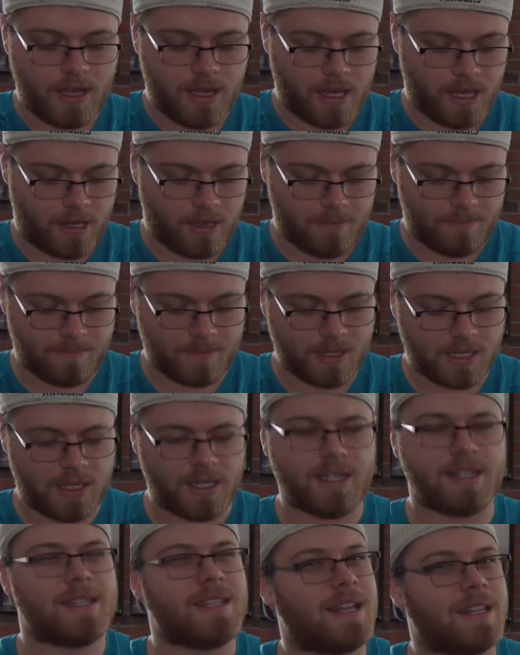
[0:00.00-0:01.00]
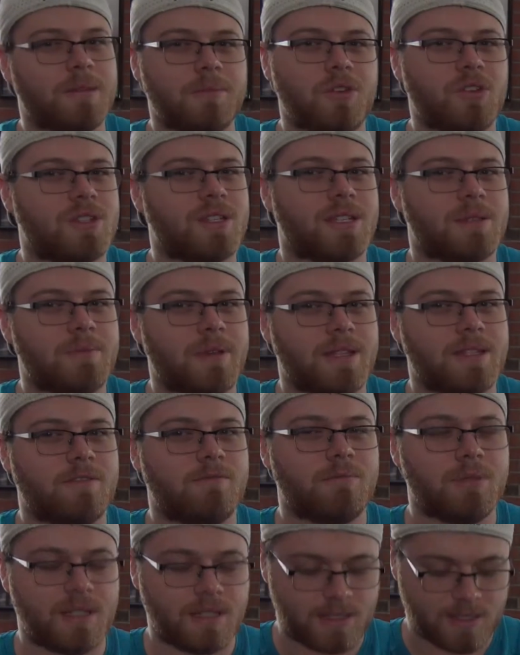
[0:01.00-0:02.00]
and it's not the most
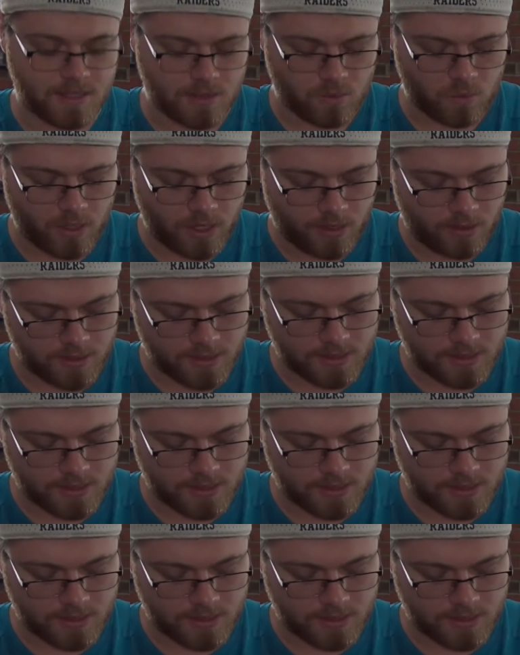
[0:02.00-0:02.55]
expensive Beats as well.